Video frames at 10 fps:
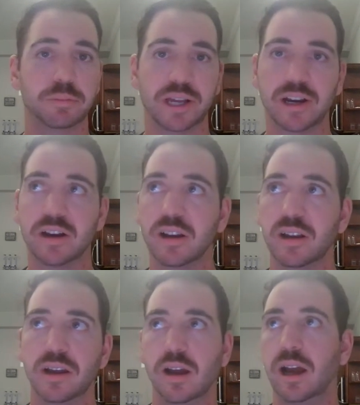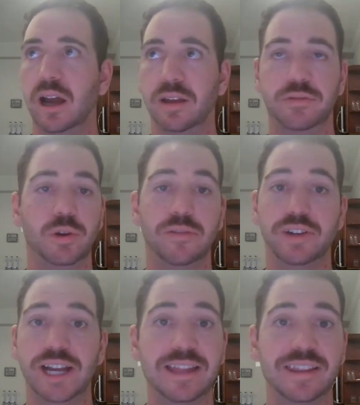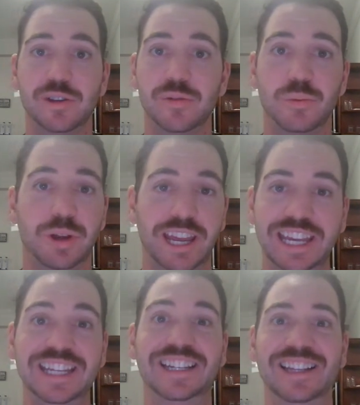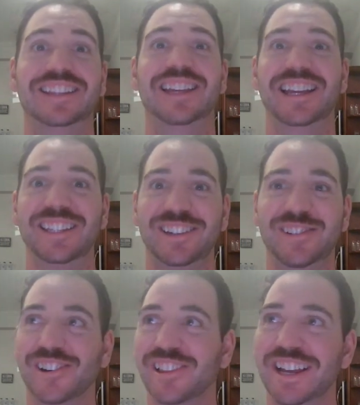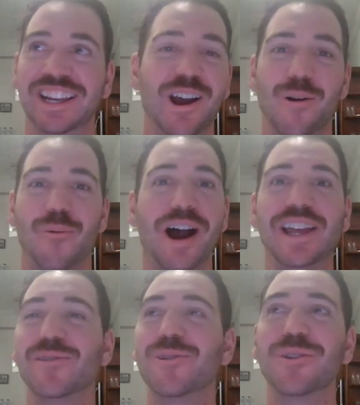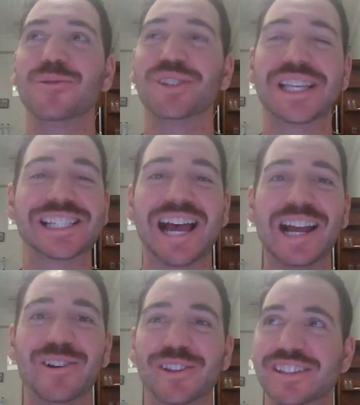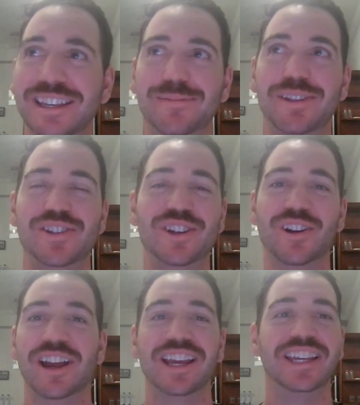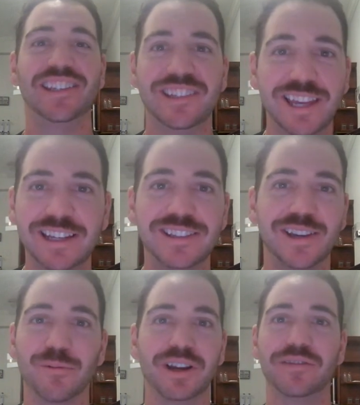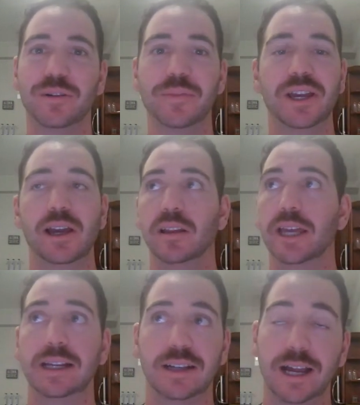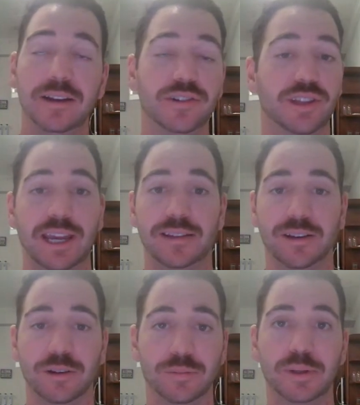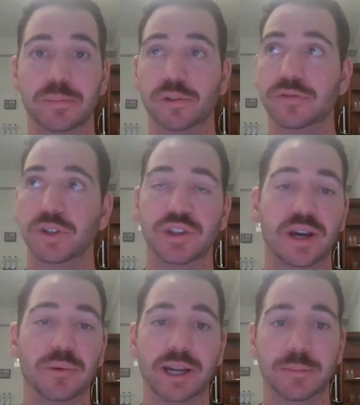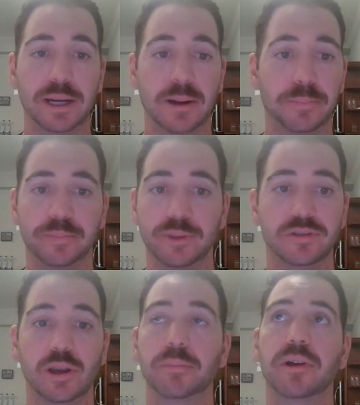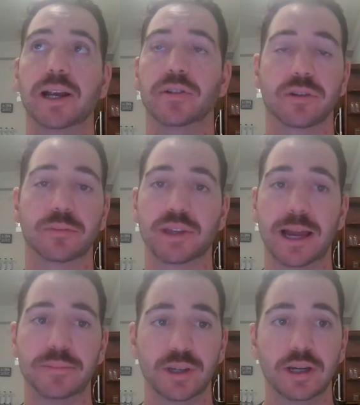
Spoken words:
player, if you have a guy that you hate, that you were like, why in the world was this guy on the team this year? He stinks. Get rid of him. Like, I understand there's people who feel that way about some players sometimes.